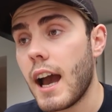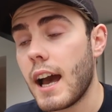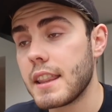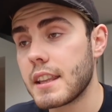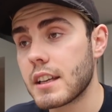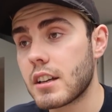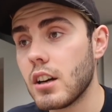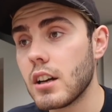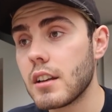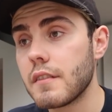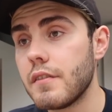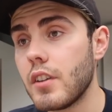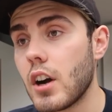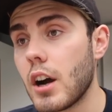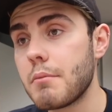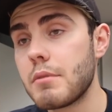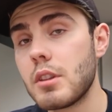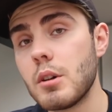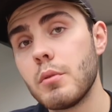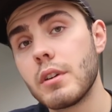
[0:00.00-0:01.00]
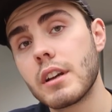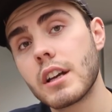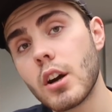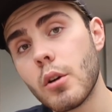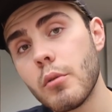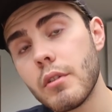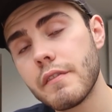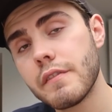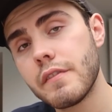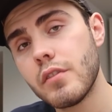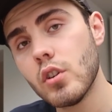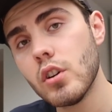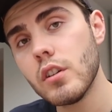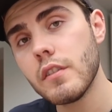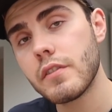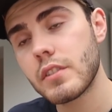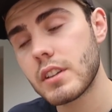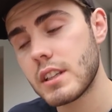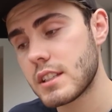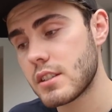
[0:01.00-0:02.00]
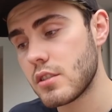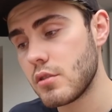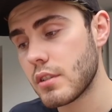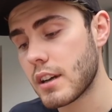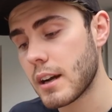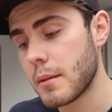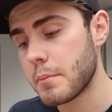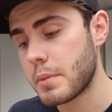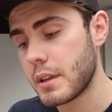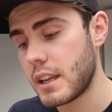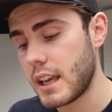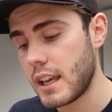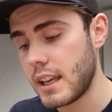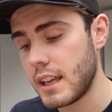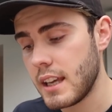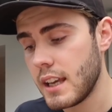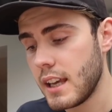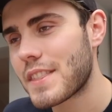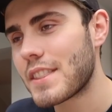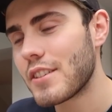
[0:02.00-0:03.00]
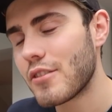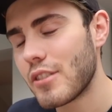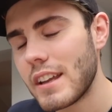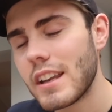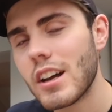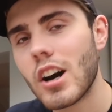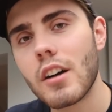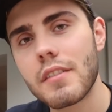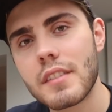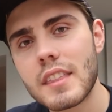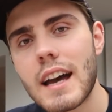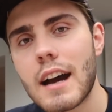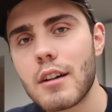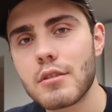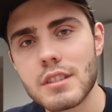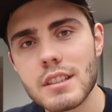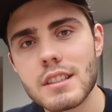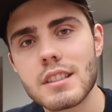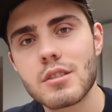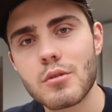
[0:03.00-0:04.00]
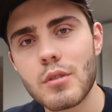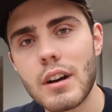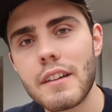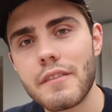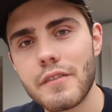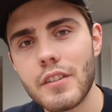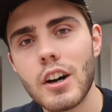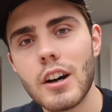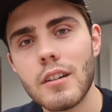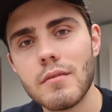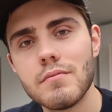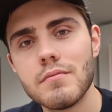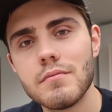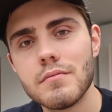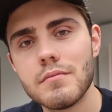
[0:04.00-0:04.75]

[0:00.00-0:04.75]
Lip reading: And the kind of vibe that we're going for this new company, 3,500 square foot.